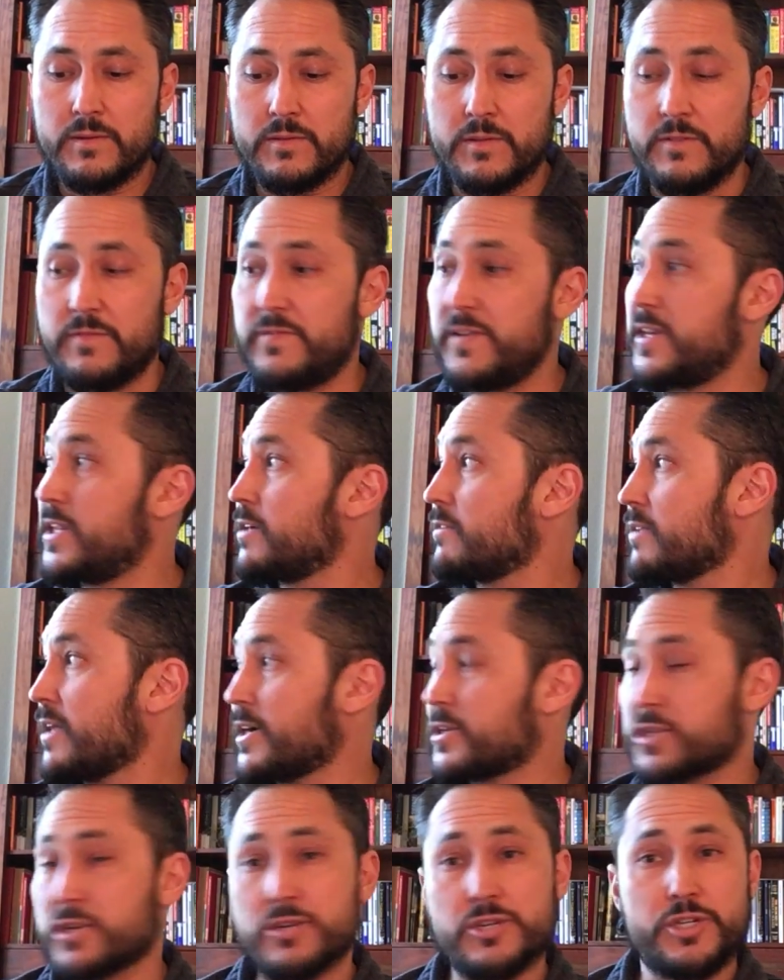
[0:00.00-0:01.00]
The video
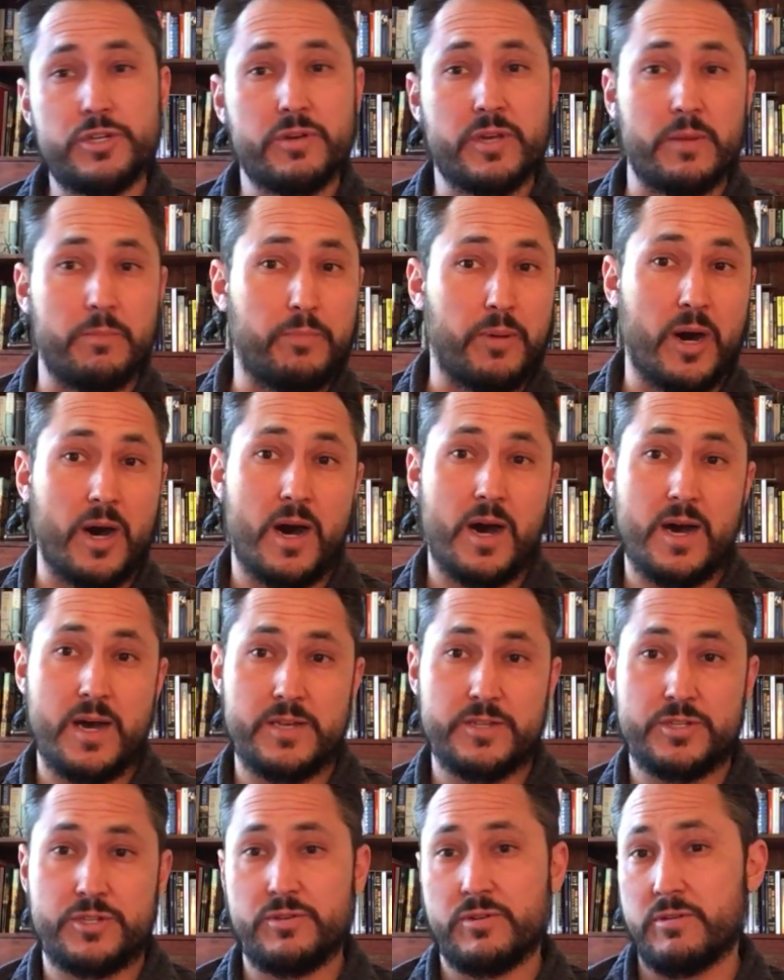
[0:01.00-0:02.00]
lectures you can
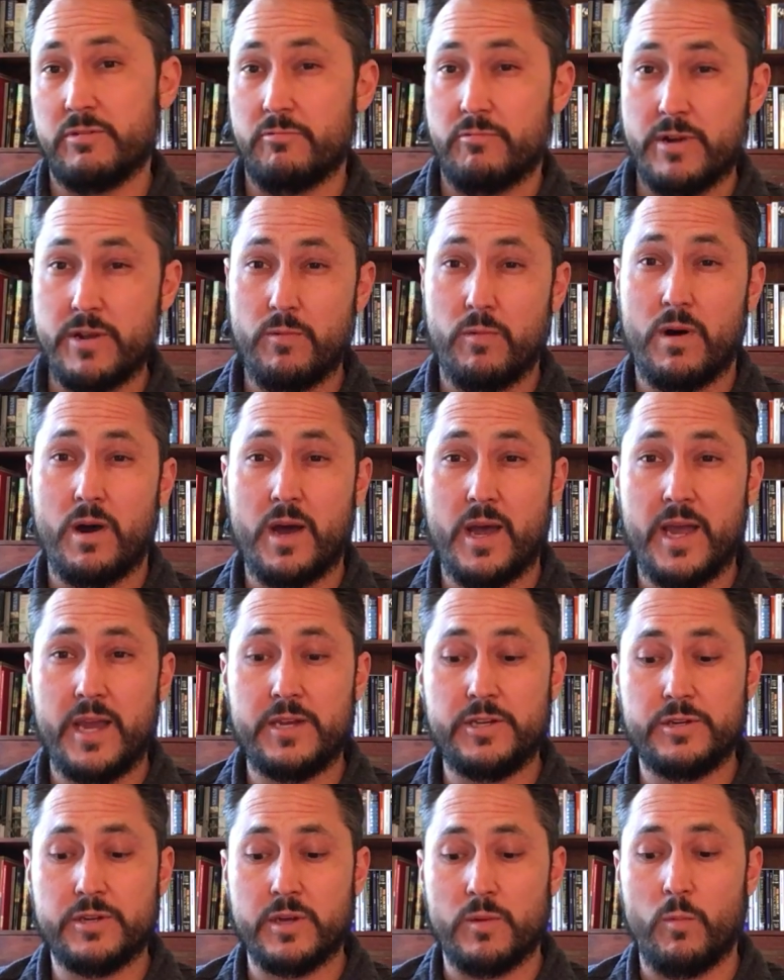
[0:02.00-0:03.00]
pause, you can
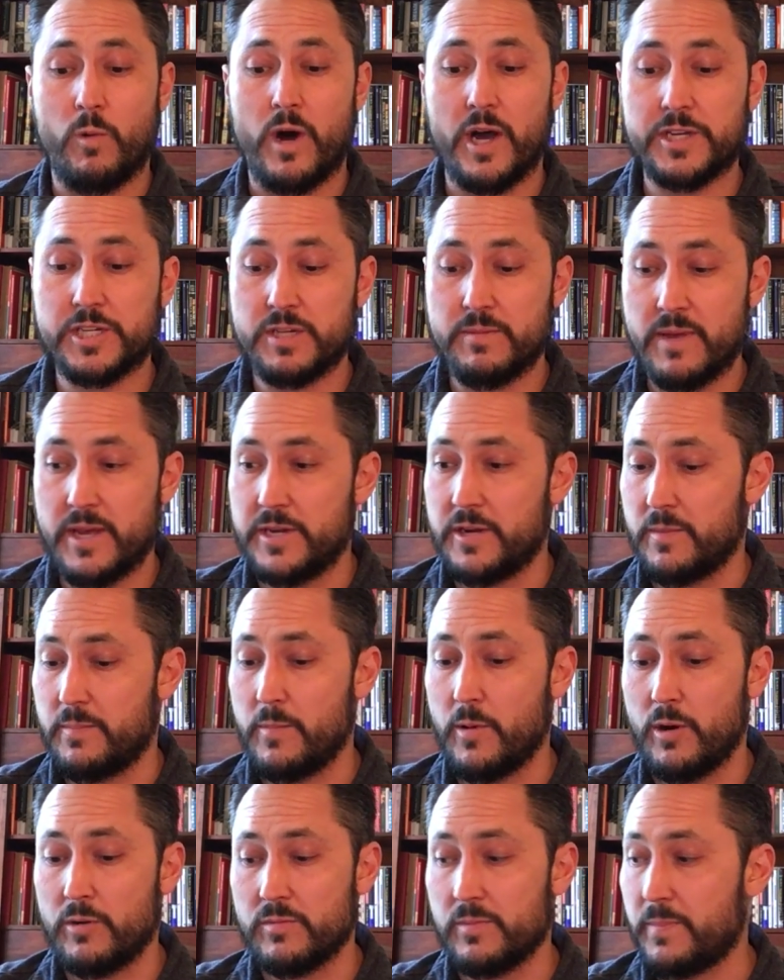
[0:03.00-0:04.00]
rewind, you can watch them at your
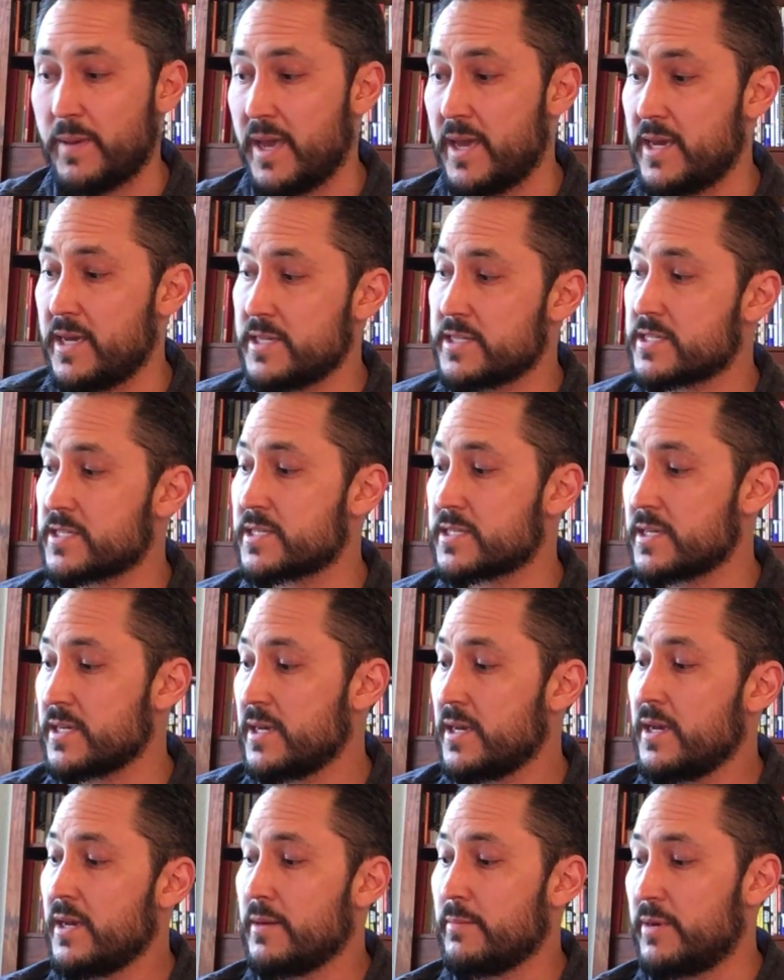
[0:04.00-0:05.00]
own pace.
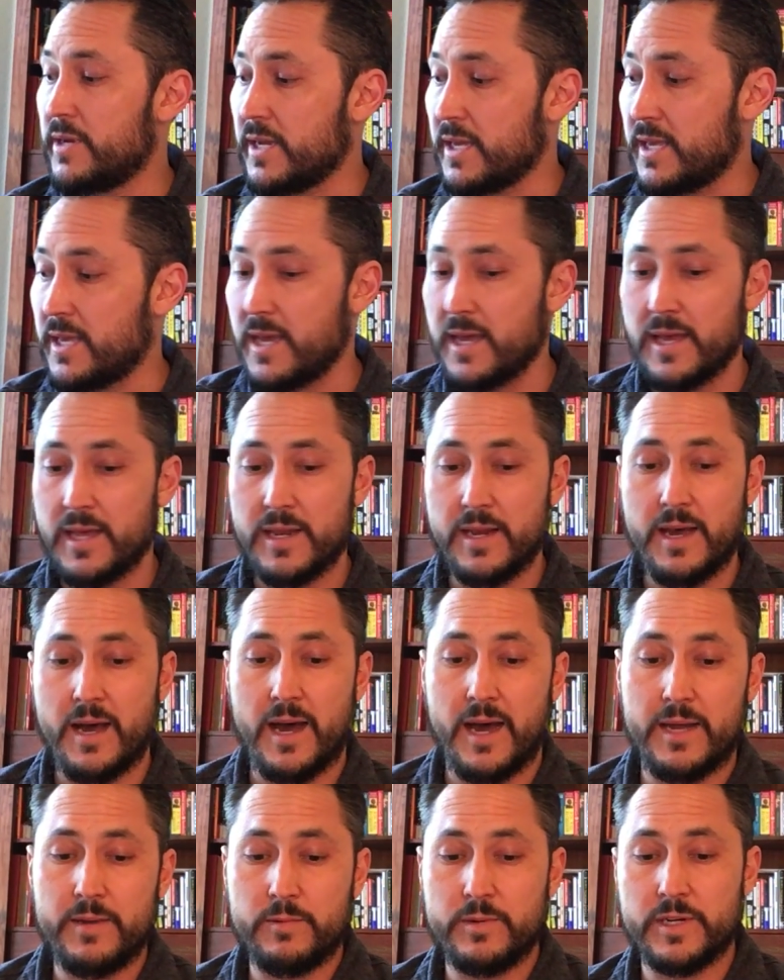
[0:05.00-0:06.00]
But again,
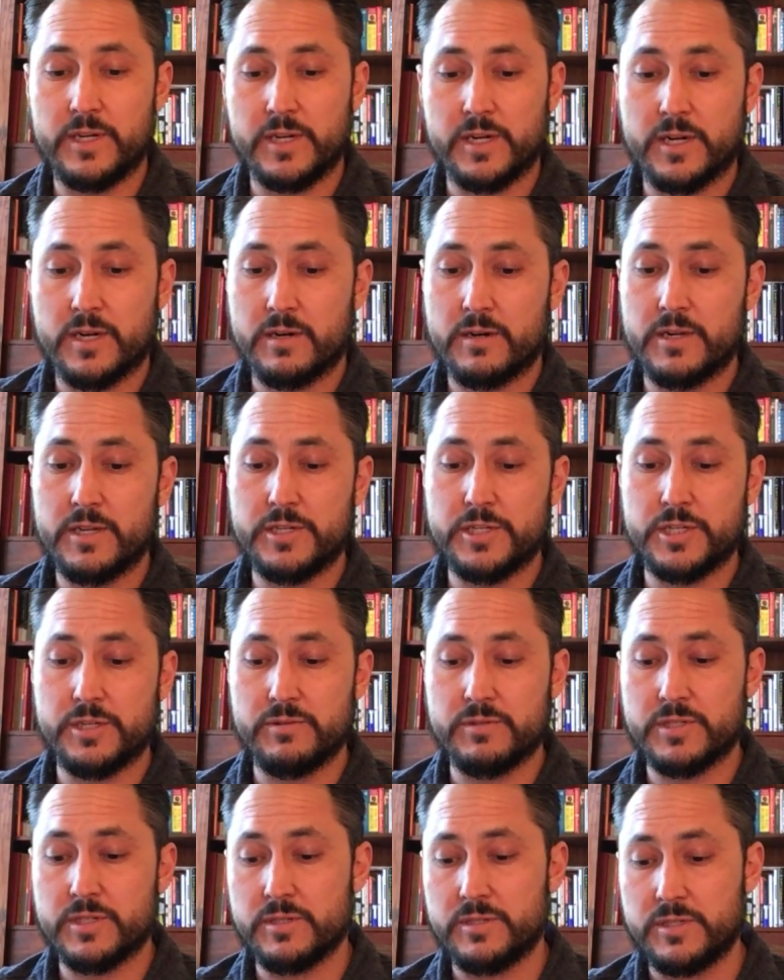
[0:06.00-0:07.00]
I would encourage
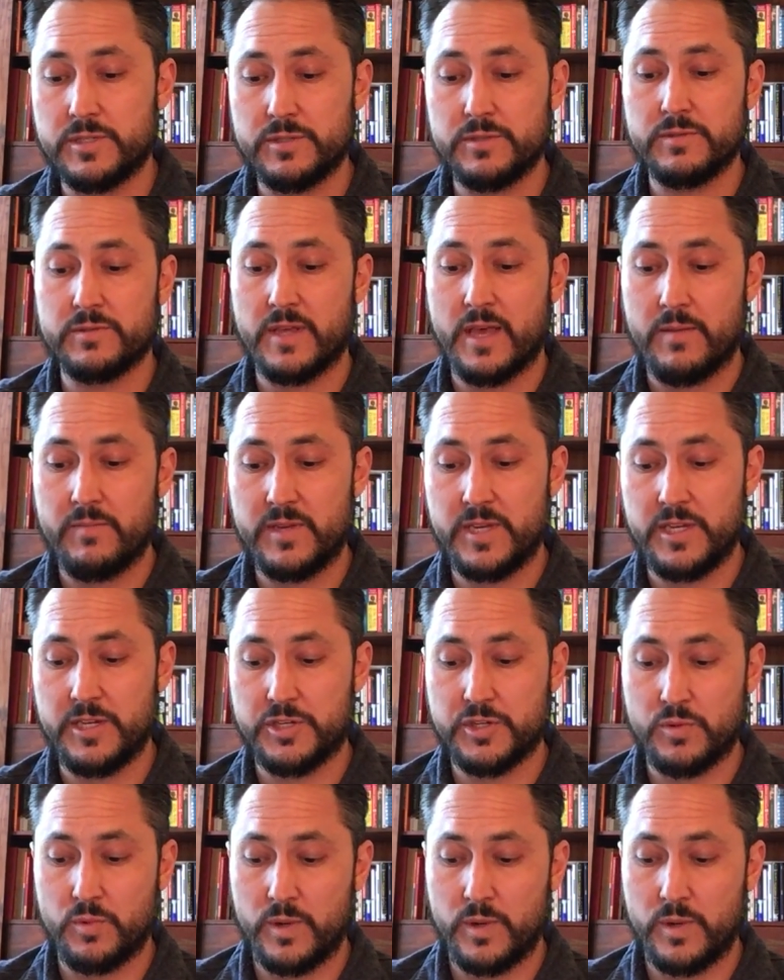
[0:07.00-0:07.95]
you to do them each